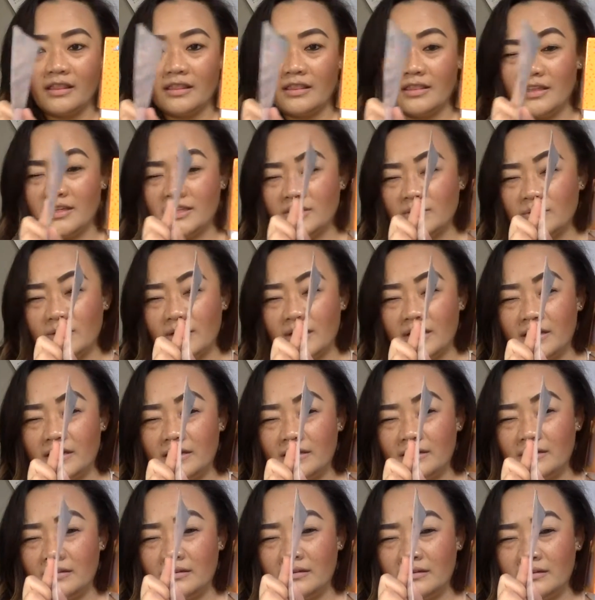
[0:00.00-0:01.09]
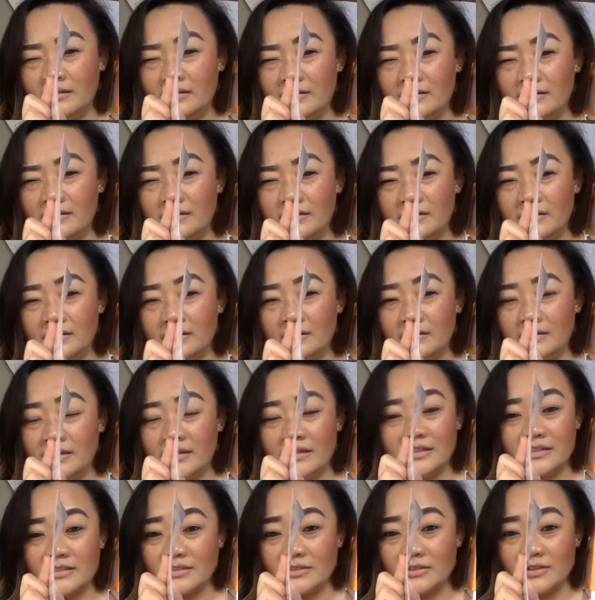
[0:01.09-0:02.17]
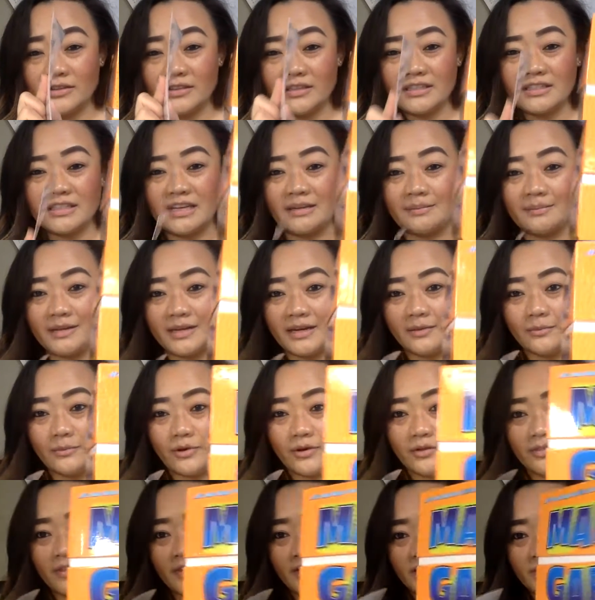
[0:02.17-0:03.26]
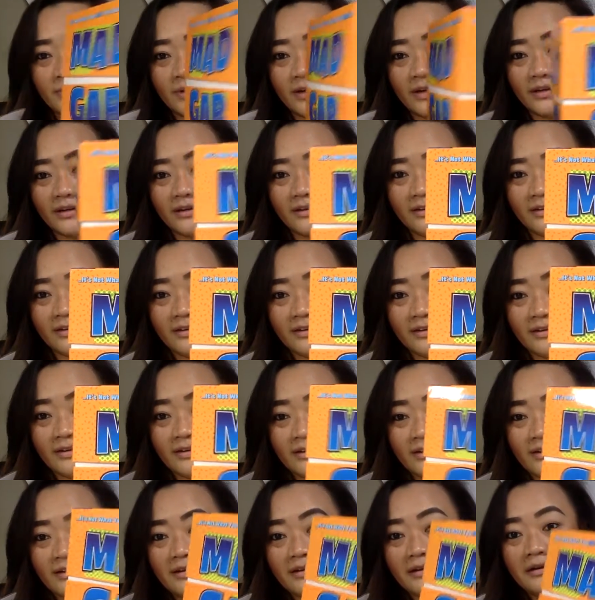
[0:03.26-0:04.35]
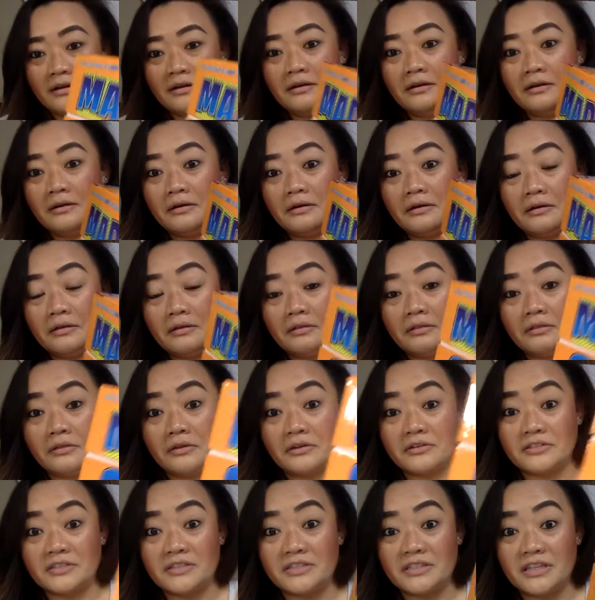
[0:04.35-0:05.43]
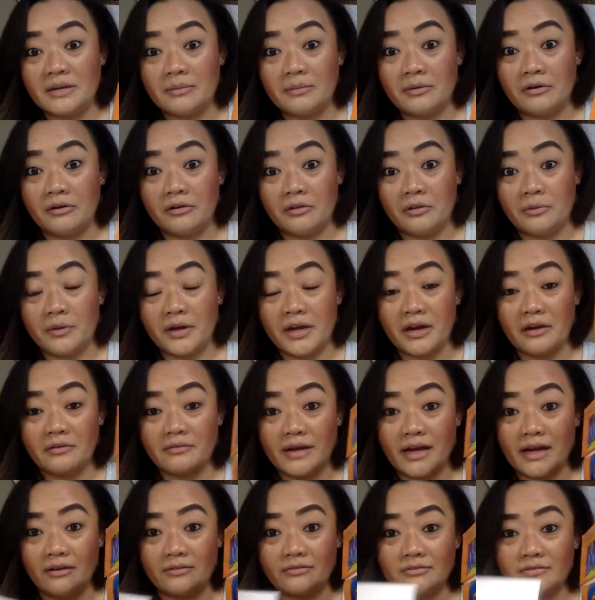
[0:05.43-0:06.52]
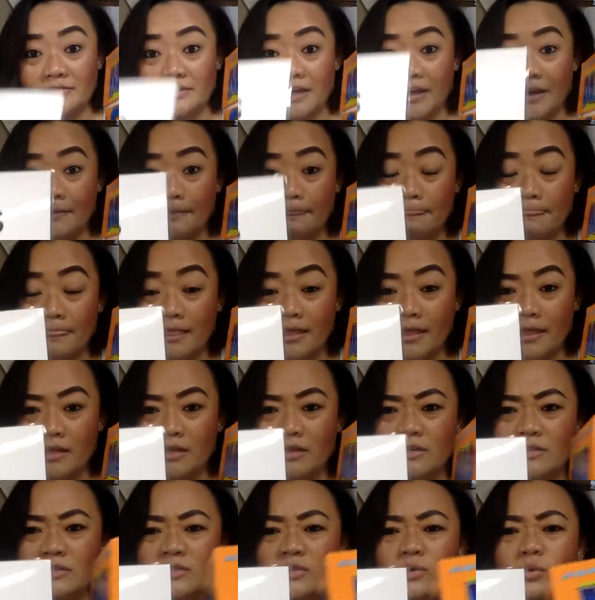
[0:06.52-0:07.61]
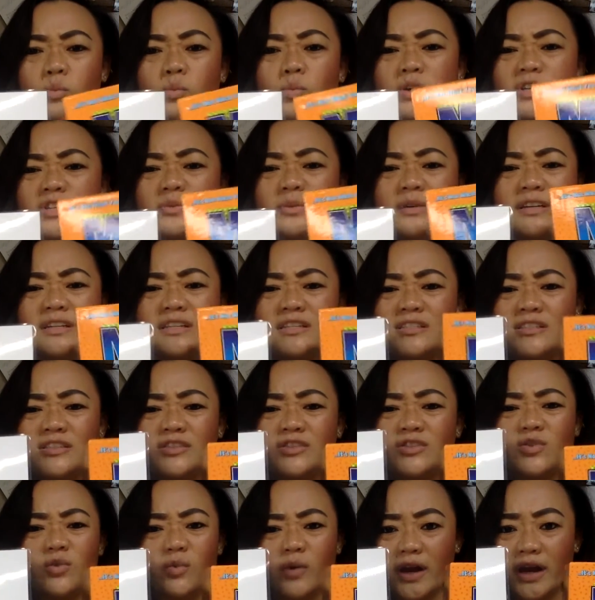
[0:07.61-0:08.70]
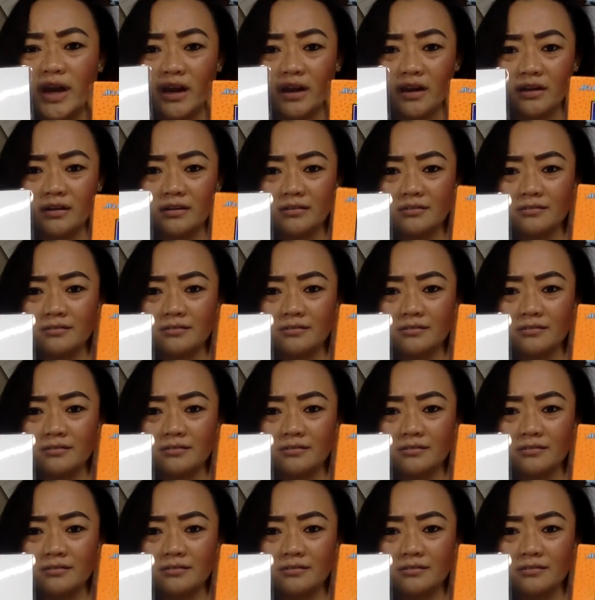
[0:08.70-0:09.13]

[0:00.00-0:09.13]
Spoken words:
this one, it doesn't look the same anymore. This one looks the same all the way around, okay? So which one is the square?